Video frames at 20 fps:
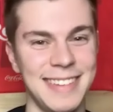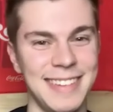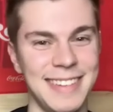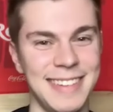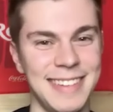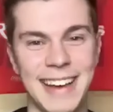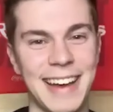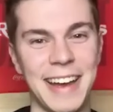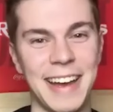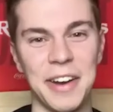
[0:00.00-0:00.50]
yeah,
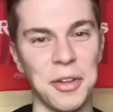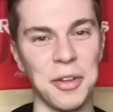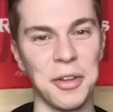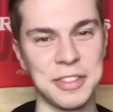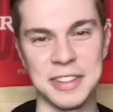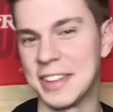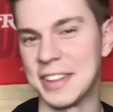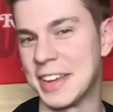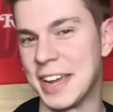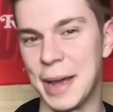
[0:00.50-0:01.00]
like, I don't
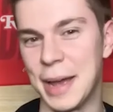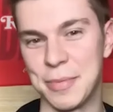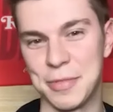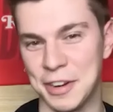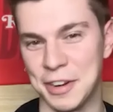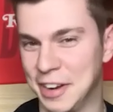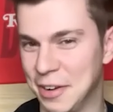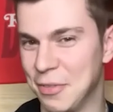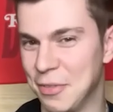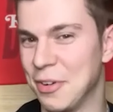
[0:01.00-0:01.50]
think the Caps
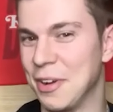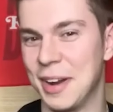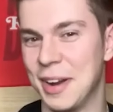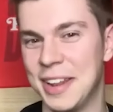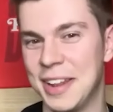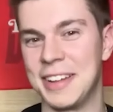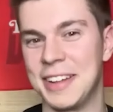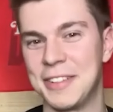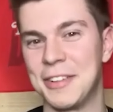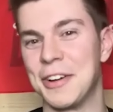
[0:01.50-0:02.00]
are getting one.
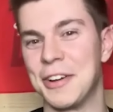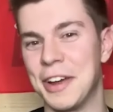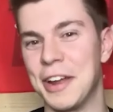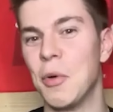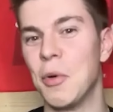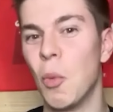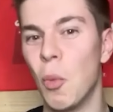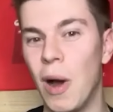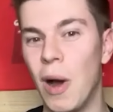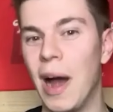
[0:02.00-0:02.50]
I think no. they're
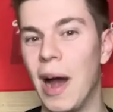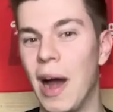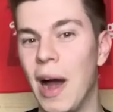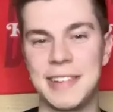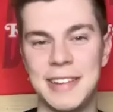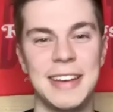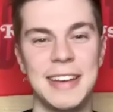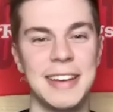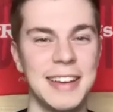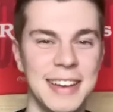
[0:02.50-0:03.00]
getting whacked.